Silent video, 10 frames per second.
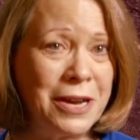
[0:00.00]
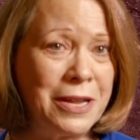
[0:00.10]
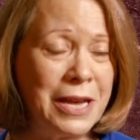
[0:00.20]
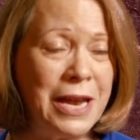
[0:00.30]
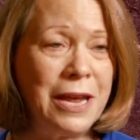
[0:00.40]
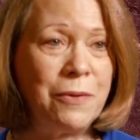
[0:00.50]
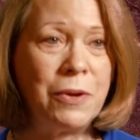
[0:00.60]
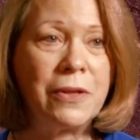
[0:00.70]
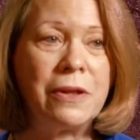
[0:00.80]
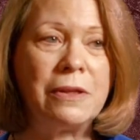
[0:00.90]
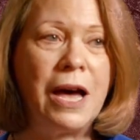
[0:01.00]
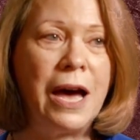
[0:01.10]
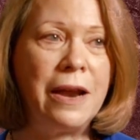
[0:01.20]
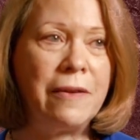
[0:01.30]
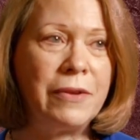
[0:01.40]
young lady with a
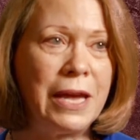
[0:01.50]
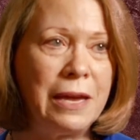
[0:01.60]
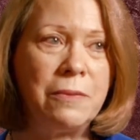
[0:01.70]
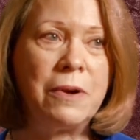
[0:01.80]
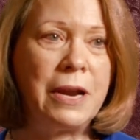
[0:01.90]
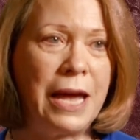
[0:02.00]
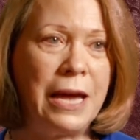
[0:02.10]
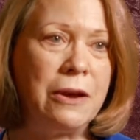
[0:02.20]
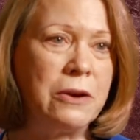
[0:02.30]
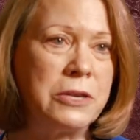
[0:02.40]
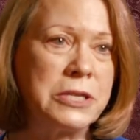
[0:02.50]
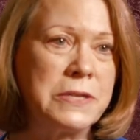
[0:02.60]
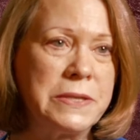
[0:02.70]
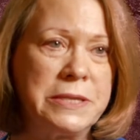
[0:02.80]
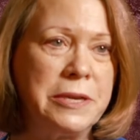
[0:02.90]
lot of inward anger
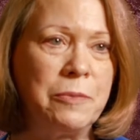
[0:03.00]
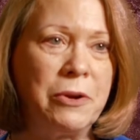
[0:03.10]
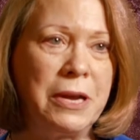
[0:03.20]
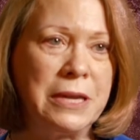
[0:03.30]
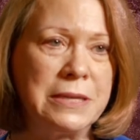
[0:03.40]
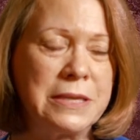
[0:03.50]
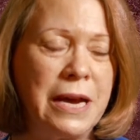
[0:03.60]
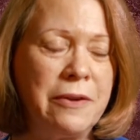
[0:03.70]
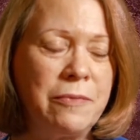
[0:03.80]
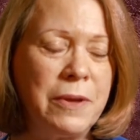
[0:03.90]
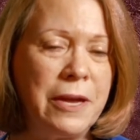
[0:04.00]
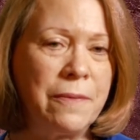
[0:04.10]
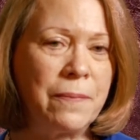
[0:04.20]
just simmering inside of me